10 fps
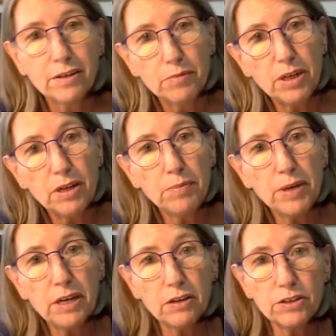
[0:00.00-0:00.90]
but it'll be
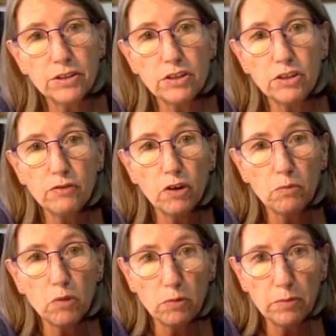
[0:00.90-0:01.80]
because you've got
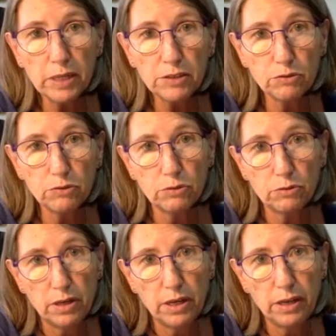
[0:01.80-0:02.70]
more muscle
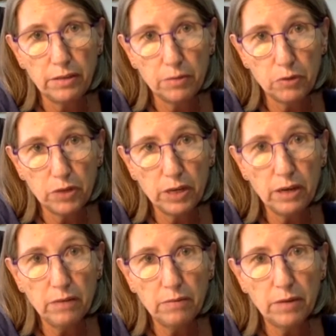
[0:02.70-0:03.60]
in the
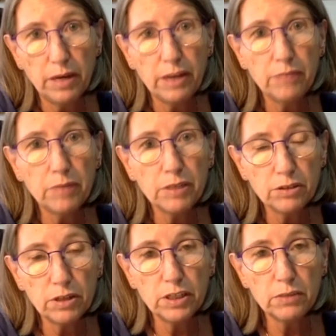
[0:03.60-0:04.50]
body, and
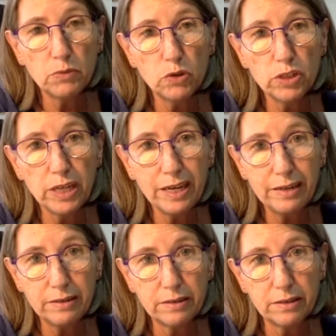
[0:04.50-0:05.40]
muscle is more
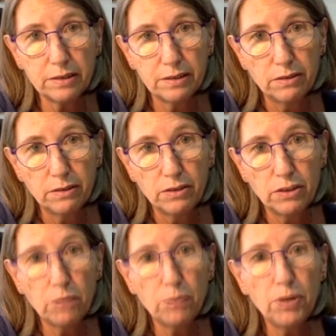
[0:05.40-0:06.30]
dense.
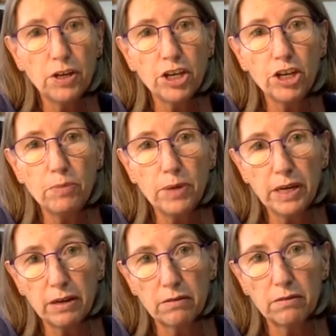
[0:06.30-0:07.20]
So per
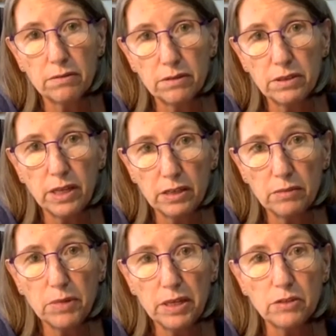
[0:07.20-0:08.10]
cubic
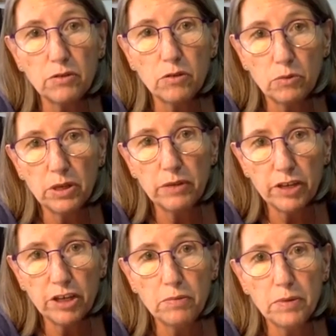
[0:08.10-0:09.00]
centimetre, or whatever
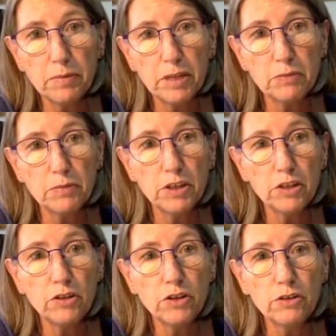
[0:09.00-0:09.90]
cubic measurement
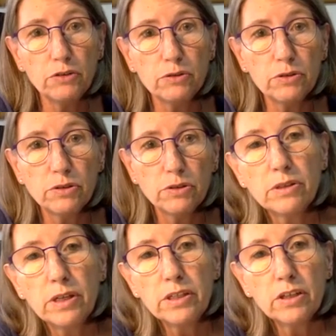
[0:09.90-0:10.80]
you use,
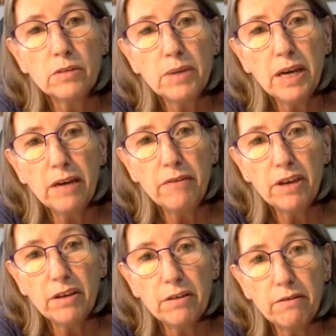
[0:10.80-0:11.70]
it's going to be
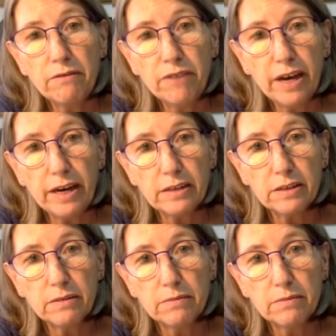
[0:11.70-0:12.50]
heavier than fat.